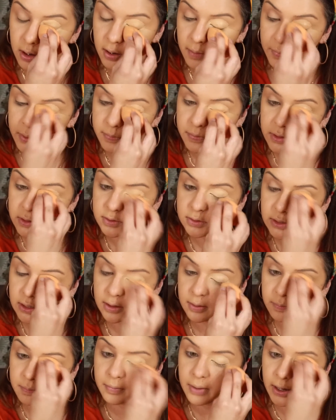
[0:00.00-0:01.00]
I'm going to be
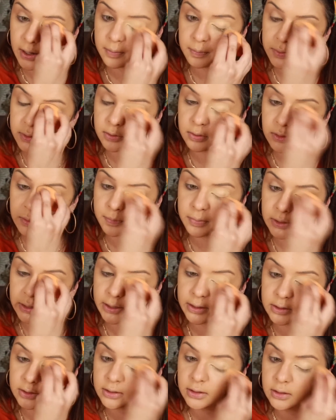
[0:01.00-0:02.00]
using my Beauty
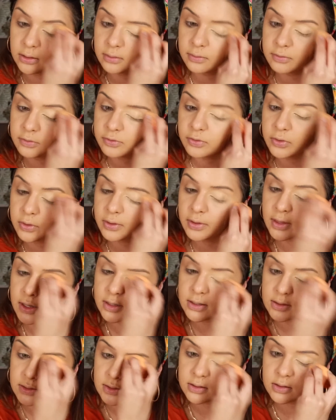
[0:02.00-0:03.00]
Blender for
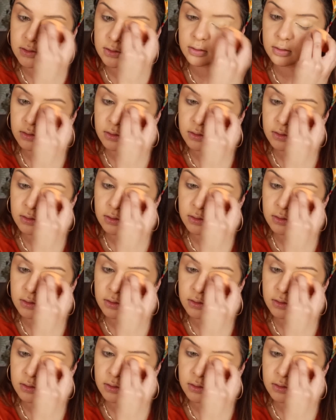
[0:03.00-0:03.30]
this.